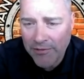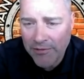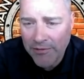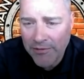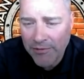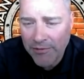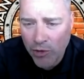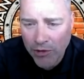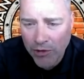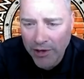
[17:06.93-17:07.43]

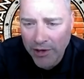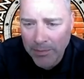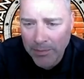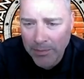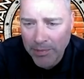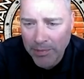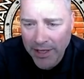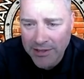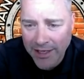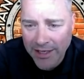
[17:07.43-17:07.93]
have
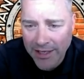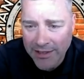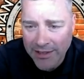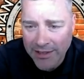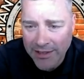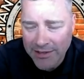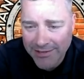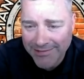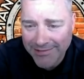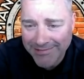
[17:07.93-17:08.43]
quarterly
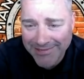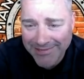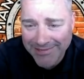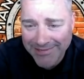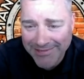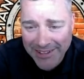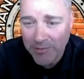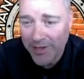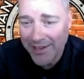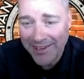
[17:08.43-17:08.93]
PSAs
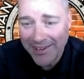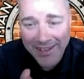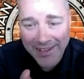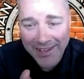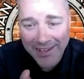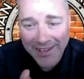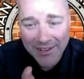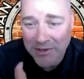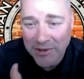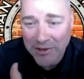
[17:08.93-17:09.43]
and live
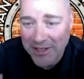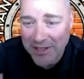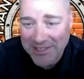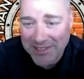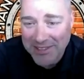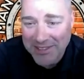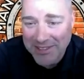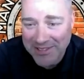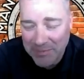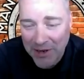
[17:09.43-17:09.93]
my life
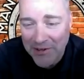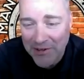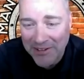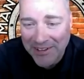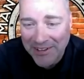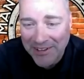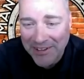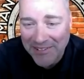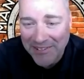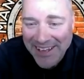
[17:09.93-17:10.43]
out the rest
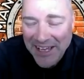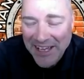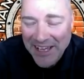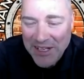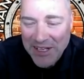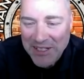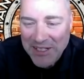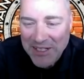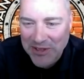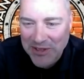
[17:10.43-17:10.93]
merrily,
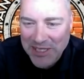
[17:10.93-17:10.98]
right?